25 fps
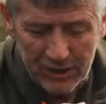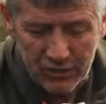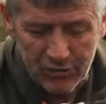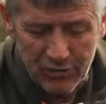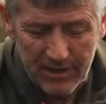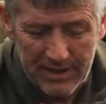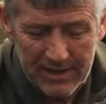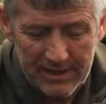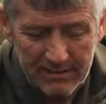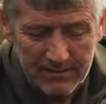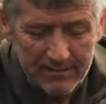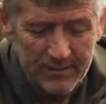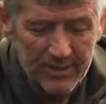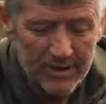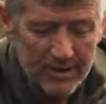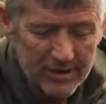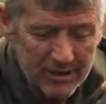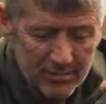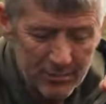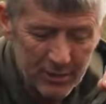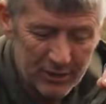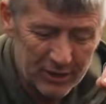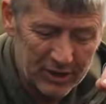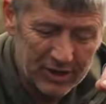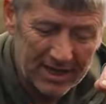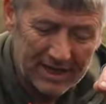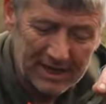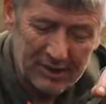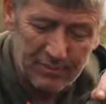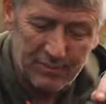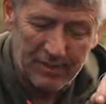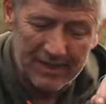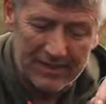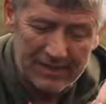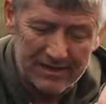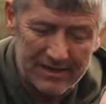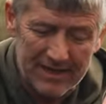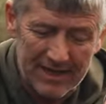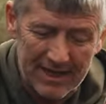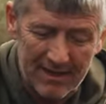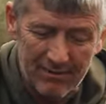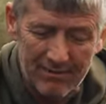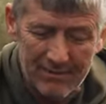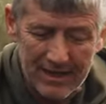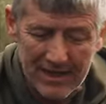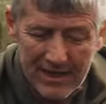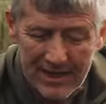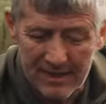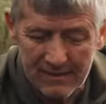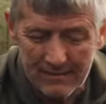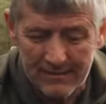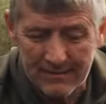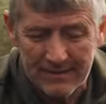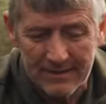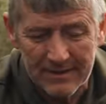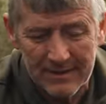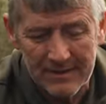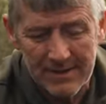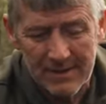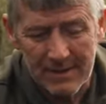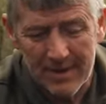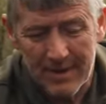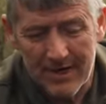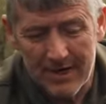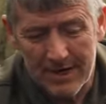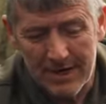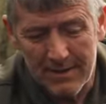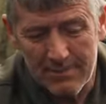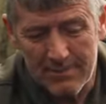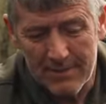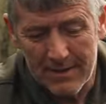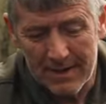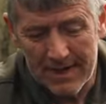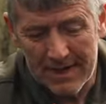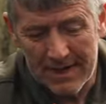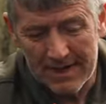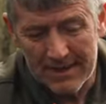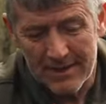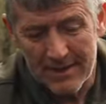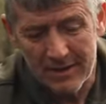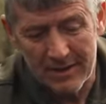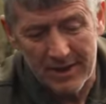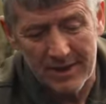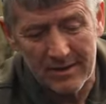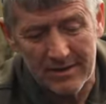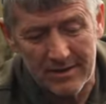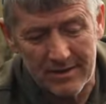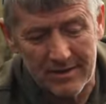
string, put 6 baits down there, and